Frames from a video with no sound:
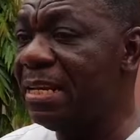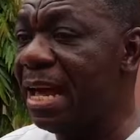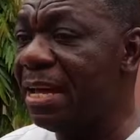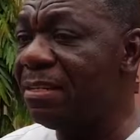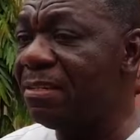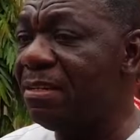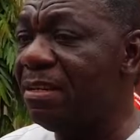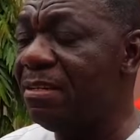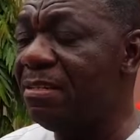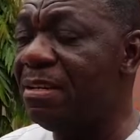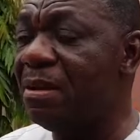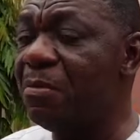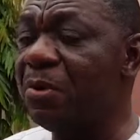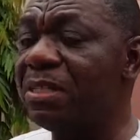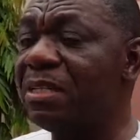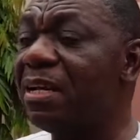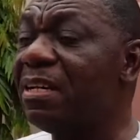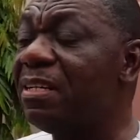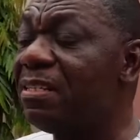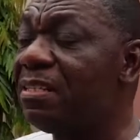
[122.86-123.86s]
that state, the
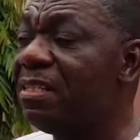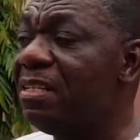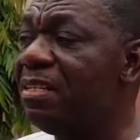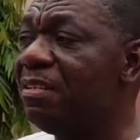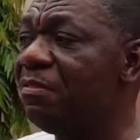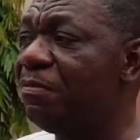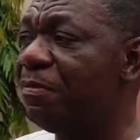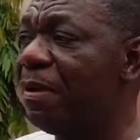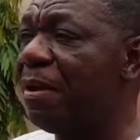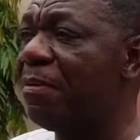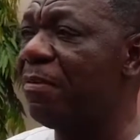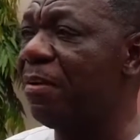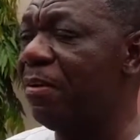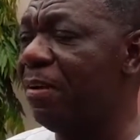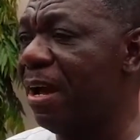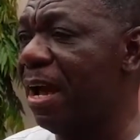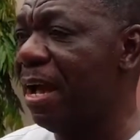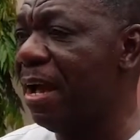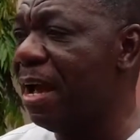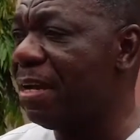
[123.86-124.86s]
mortality is very, very
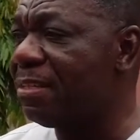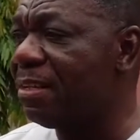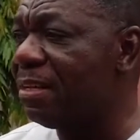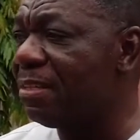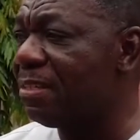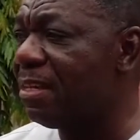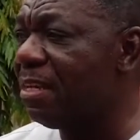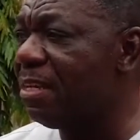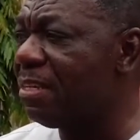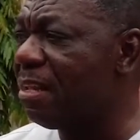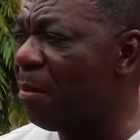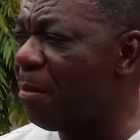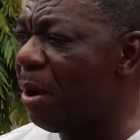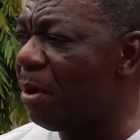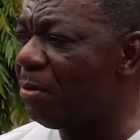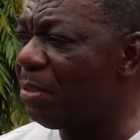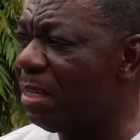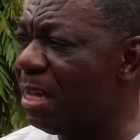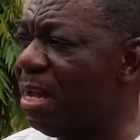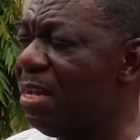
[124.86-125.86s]
high. As I said, it's
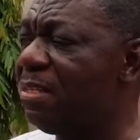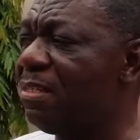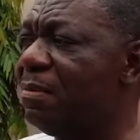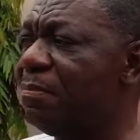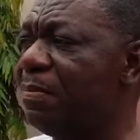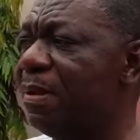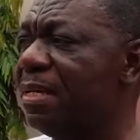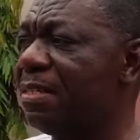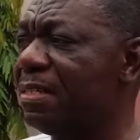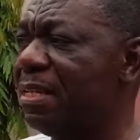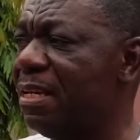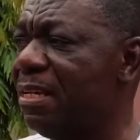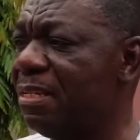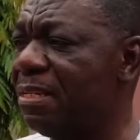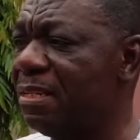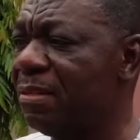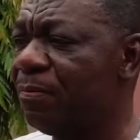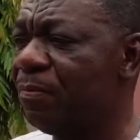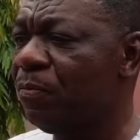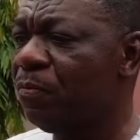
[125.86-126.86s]
about 80%.
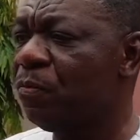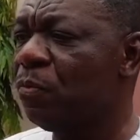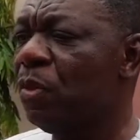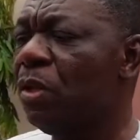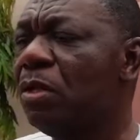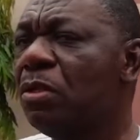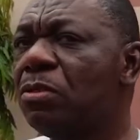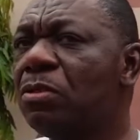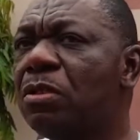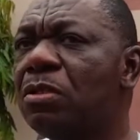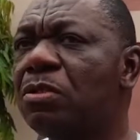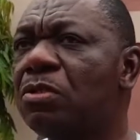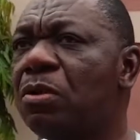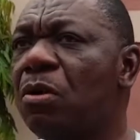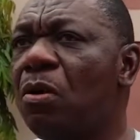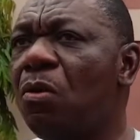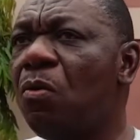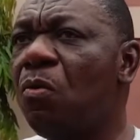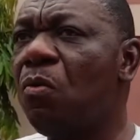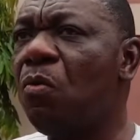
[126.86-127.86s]
You see,
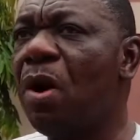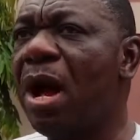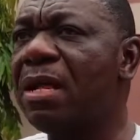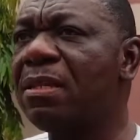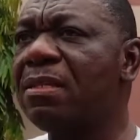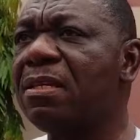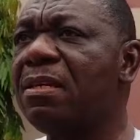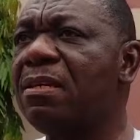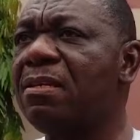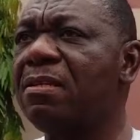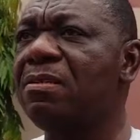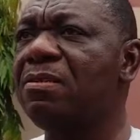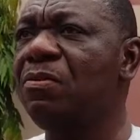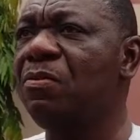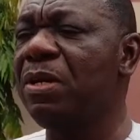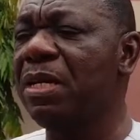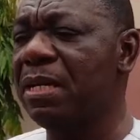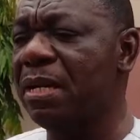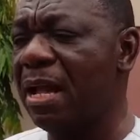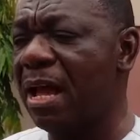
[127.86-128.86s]
so one thing
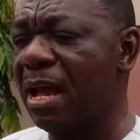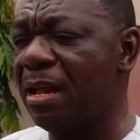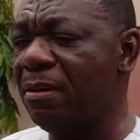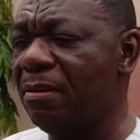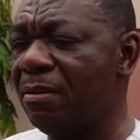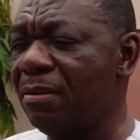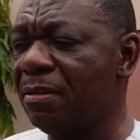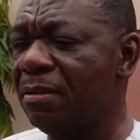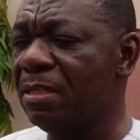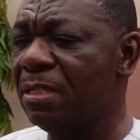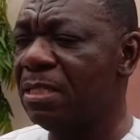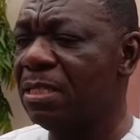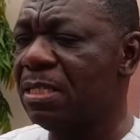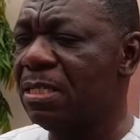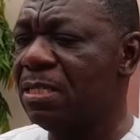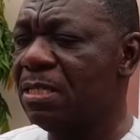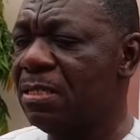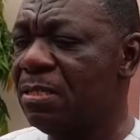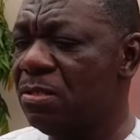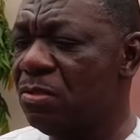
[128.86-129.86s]
we can
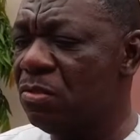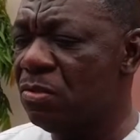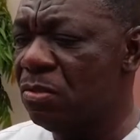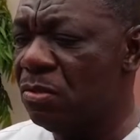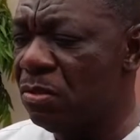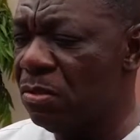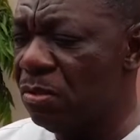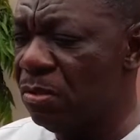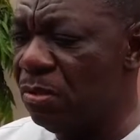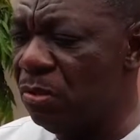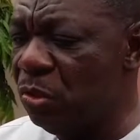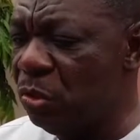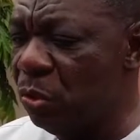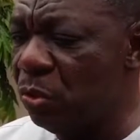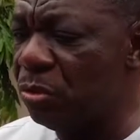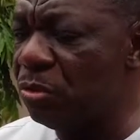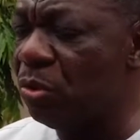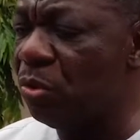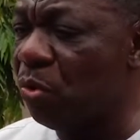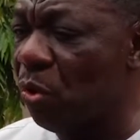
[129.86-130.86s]

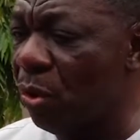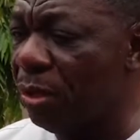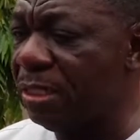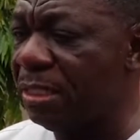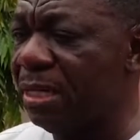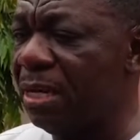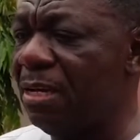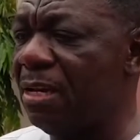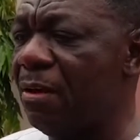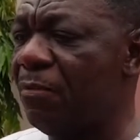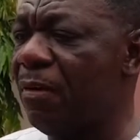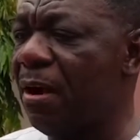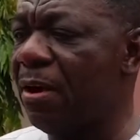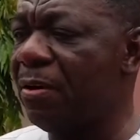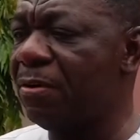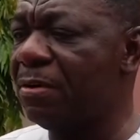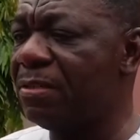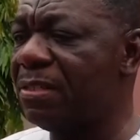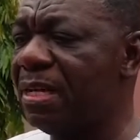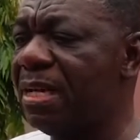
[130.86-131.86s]
use to contain the
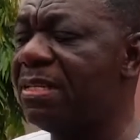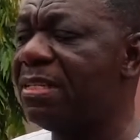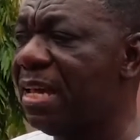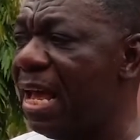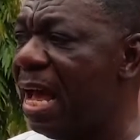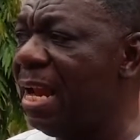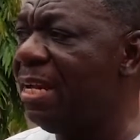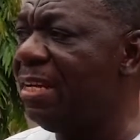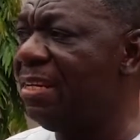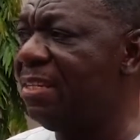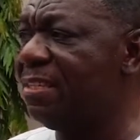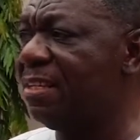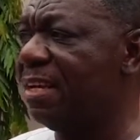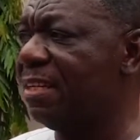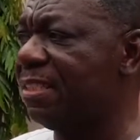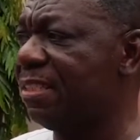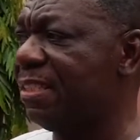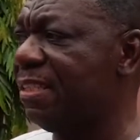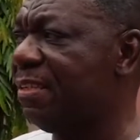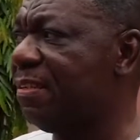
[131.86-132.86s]
virus is early
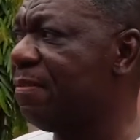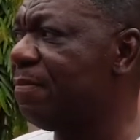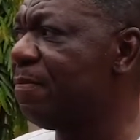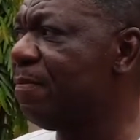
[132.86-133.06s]
detection.